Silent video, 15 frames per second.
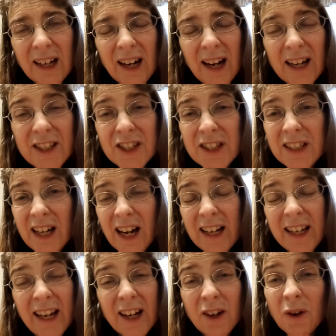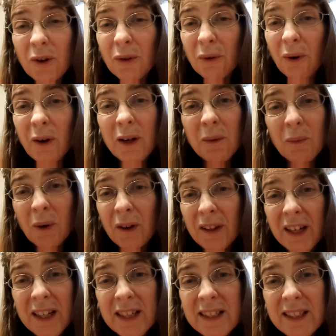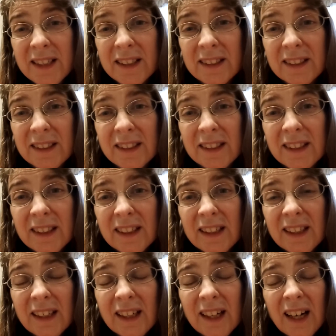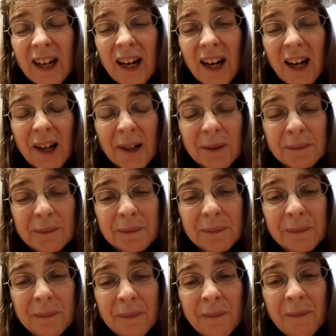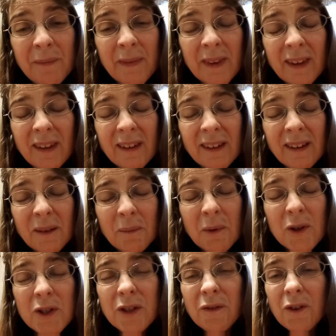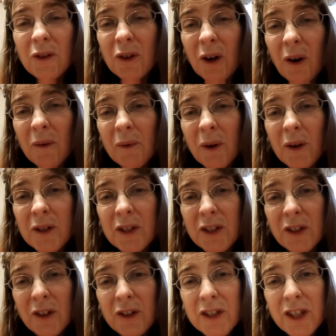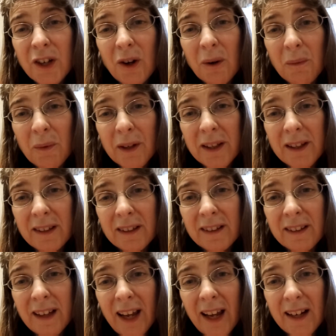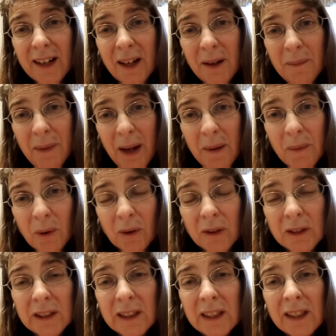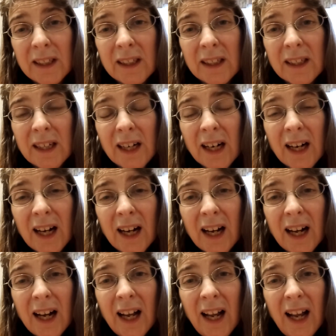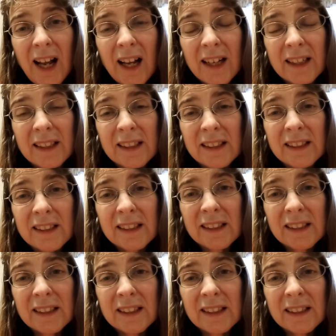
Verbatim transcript: I just I can't go through any more of this. Um, most of you know I'm going to the nursing home with Hannah and Mabel, and